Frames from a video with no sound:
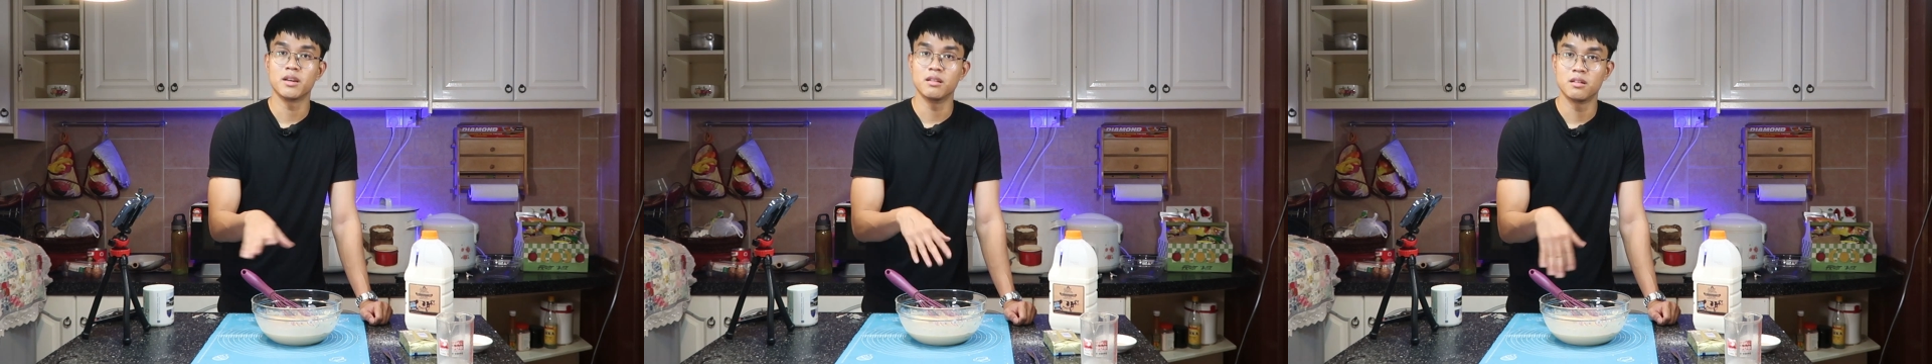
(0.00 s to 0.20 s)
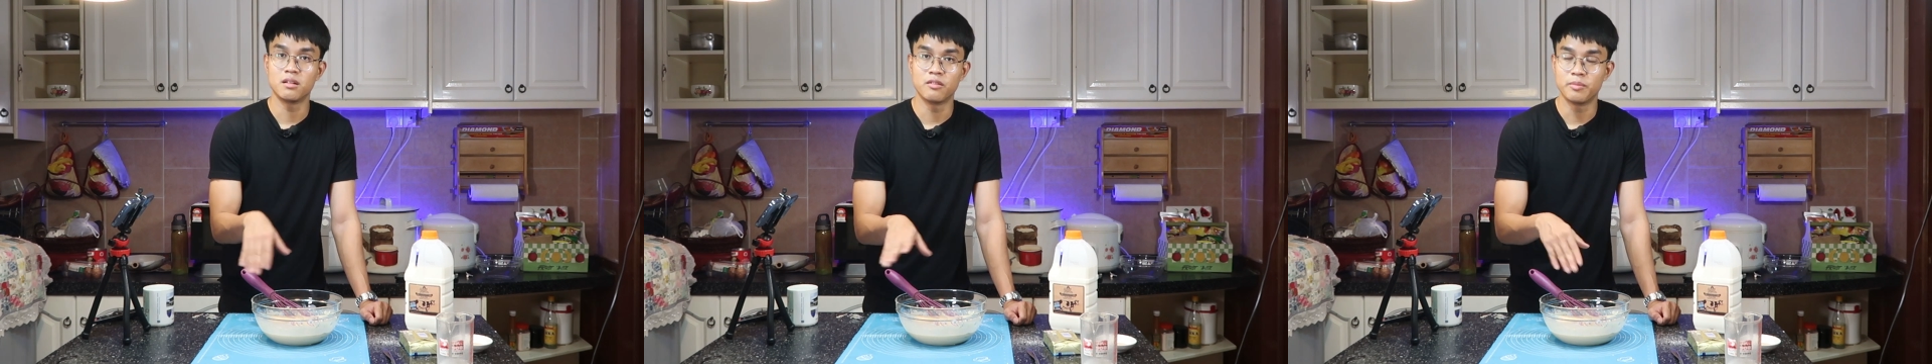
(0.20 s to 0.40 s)

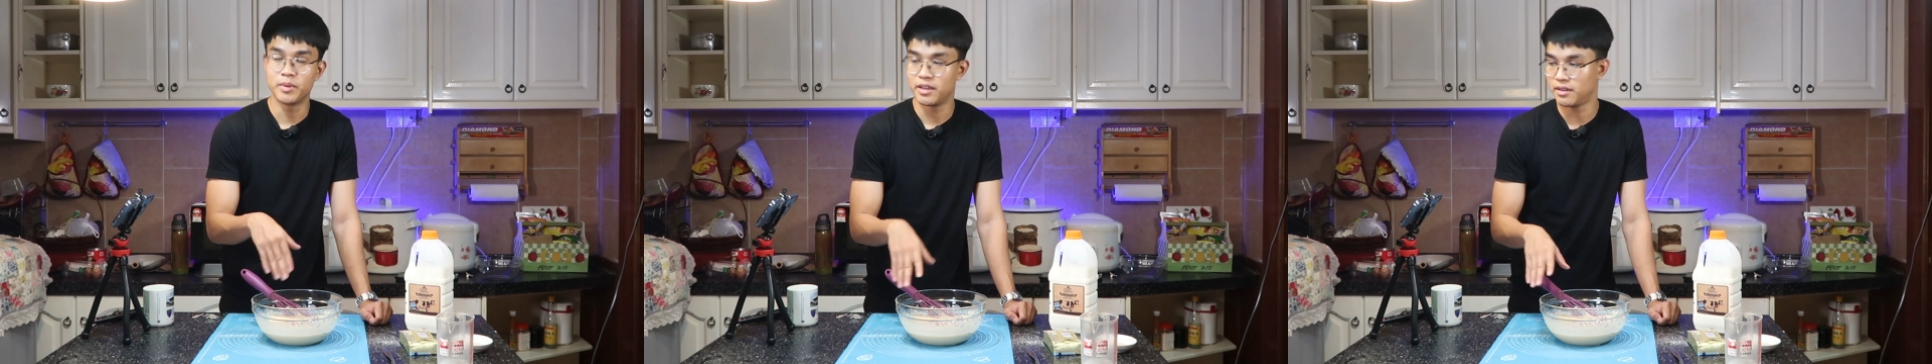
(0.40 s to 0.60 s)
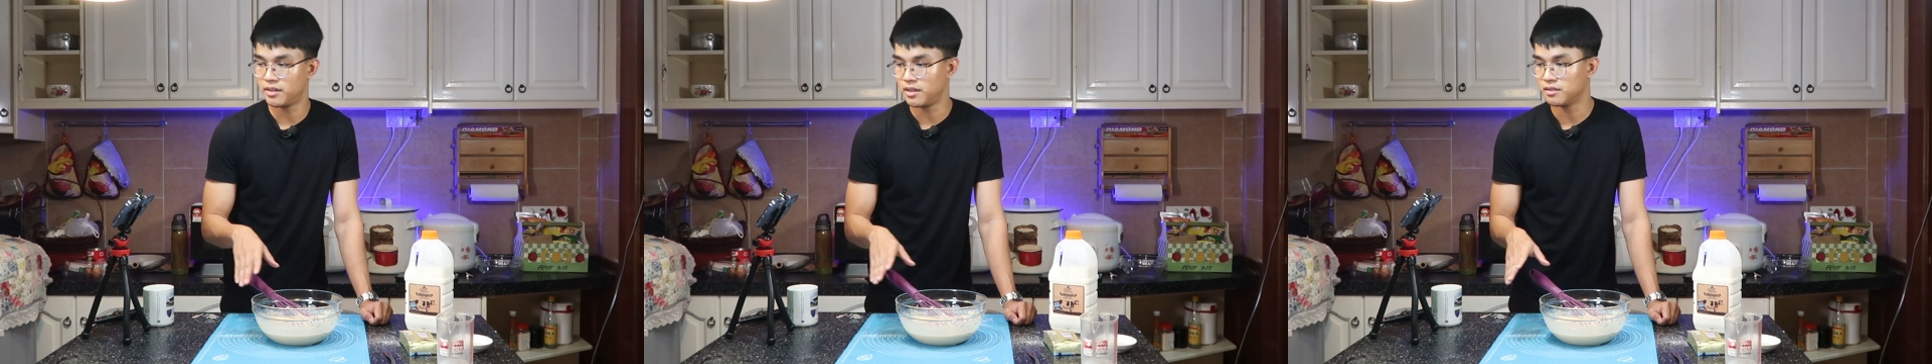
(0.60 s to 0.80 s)
a lot
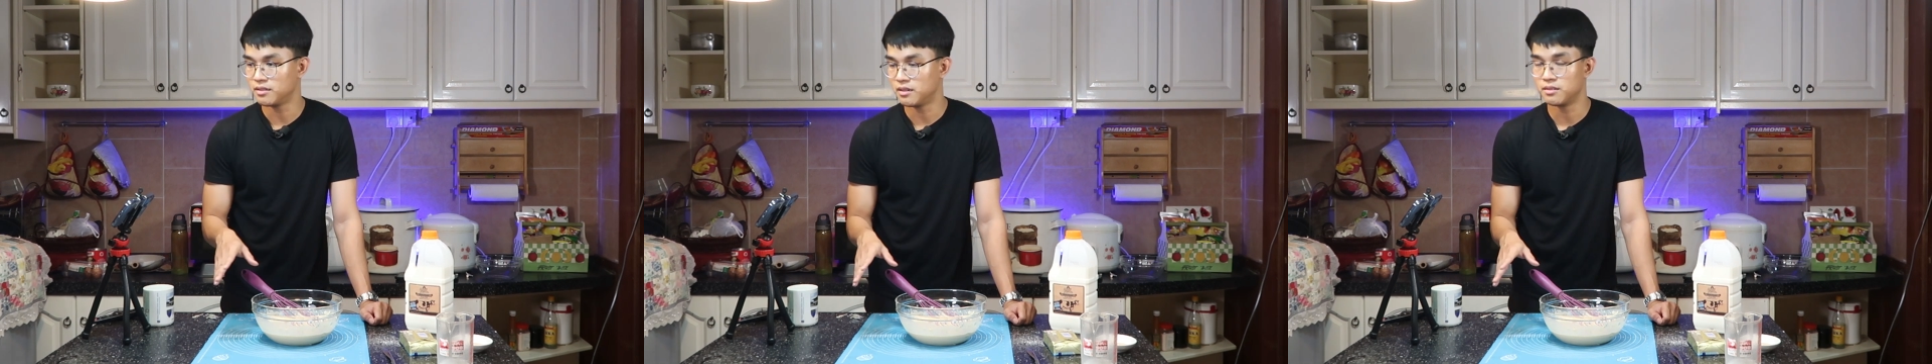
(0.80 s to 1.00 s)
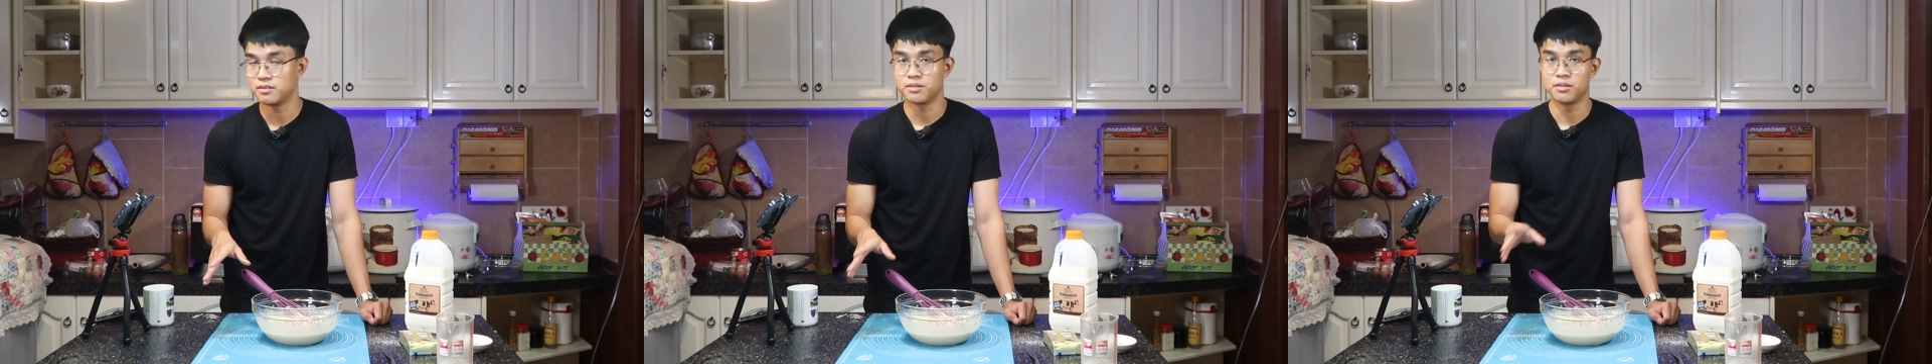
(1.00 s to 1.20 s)
of
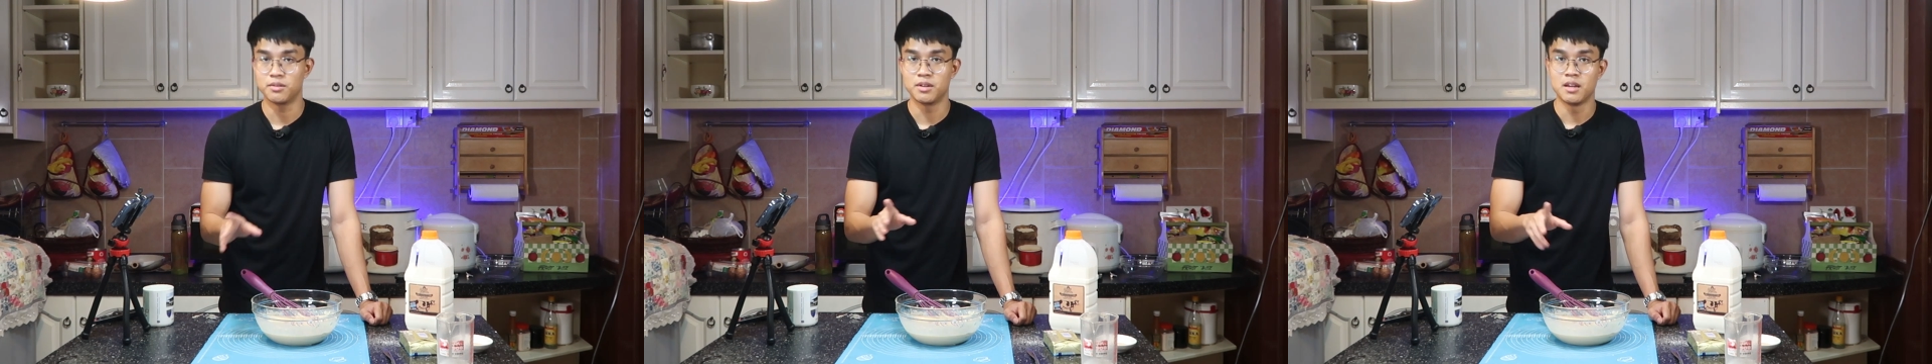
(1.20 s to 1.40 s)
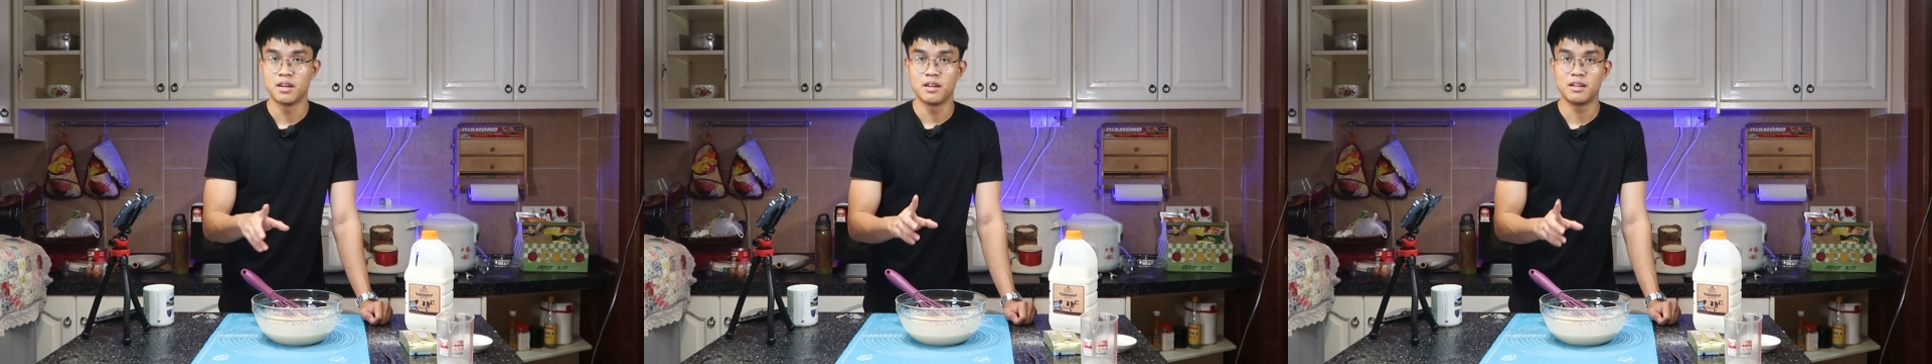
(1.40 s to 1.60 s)
pancakes.
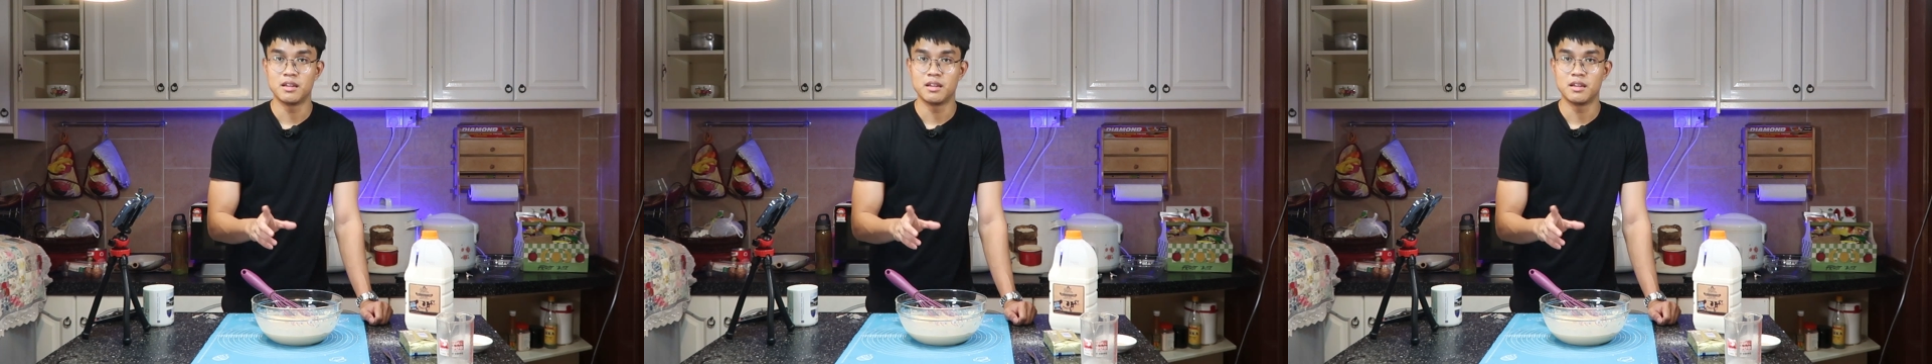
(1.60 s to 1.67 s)
So